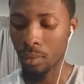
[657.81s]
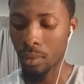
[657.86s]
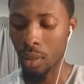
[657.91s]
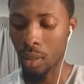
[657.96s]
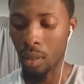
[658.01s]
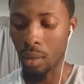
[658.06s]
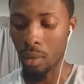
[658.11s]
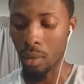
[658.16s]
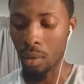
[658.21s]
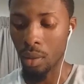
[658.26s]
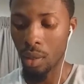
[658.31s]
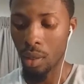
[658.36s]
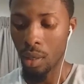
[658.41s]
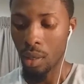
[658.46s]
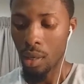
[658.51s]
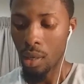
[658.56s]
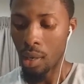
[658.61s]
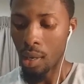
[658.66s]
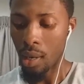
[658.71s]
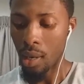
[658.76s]
You know,
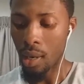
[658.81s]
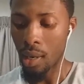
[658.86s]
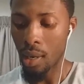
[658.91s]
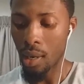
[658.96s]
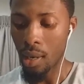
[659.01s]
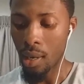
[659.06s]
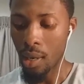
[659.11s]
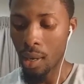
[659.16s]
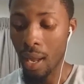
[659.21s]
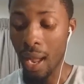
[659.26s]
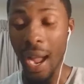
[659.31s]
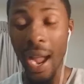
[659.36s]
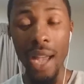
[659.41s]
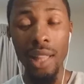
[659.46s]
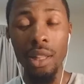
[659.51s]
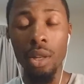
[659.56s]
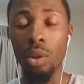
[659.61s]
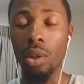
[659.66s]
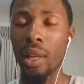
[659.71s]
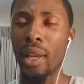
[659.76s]

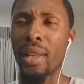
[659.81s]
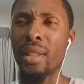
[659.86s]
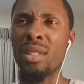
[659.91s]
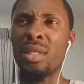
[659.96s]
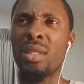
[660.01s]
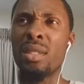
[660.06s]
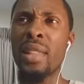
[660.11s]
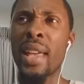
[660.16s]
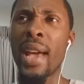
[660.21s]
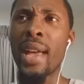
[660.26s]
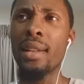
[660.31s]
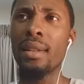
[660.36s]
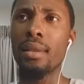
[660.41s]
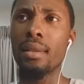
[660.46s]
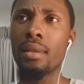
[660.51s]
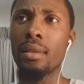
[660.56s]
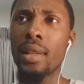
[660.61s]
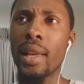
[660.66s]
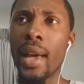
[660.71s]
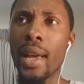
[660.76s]
HoloLens.
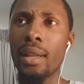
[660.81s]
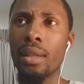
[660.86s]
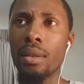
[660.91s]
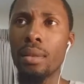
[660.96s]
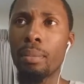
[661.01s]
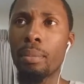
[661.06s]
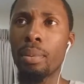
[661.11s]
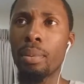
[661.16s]
That